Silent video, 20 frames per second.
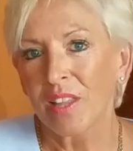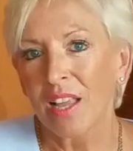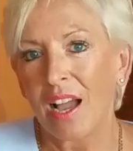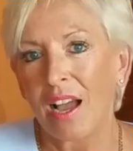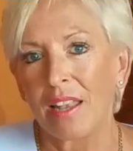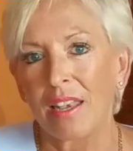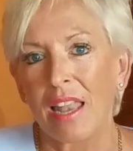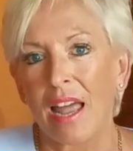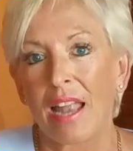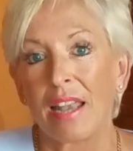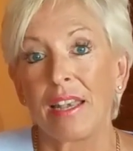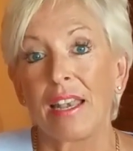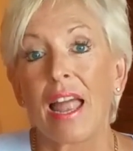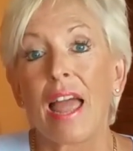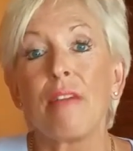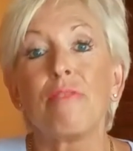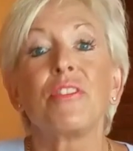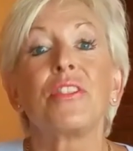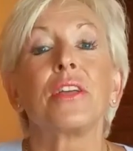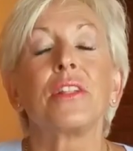and
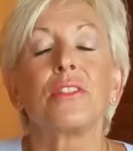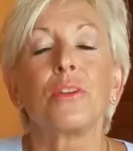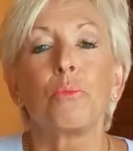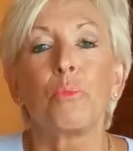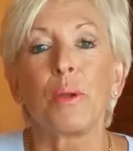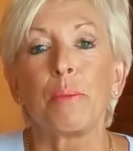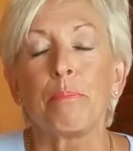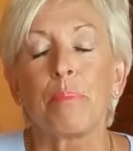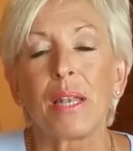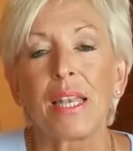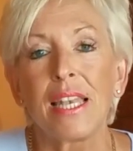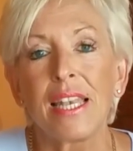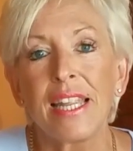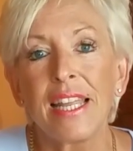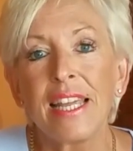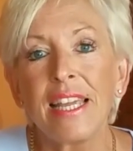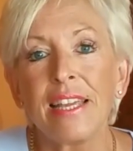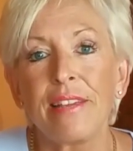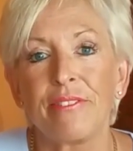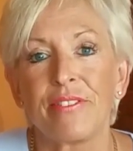everything that we
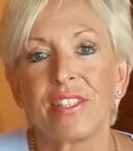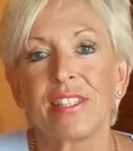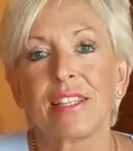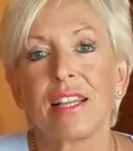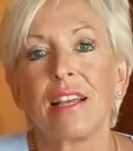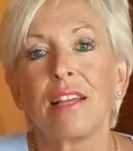believe is